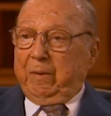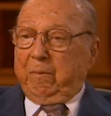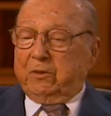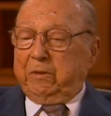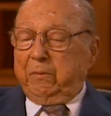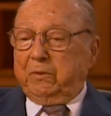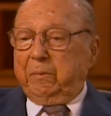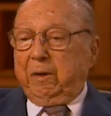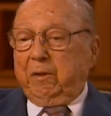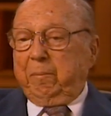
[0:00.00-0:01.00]
What she was
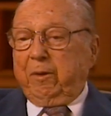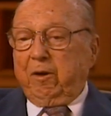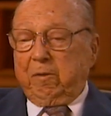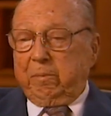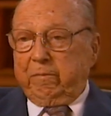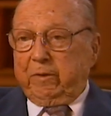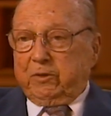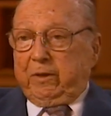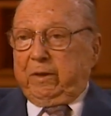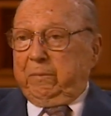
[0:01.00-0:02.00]
doing in the medical
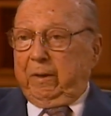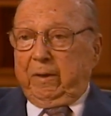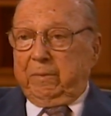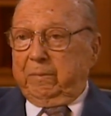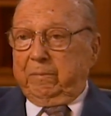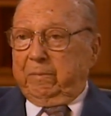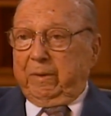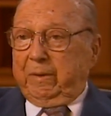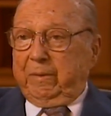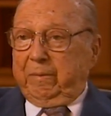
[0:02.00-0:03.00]
profession, I don't, I don't
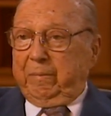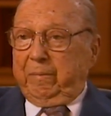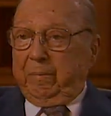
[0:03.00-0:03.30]
really know.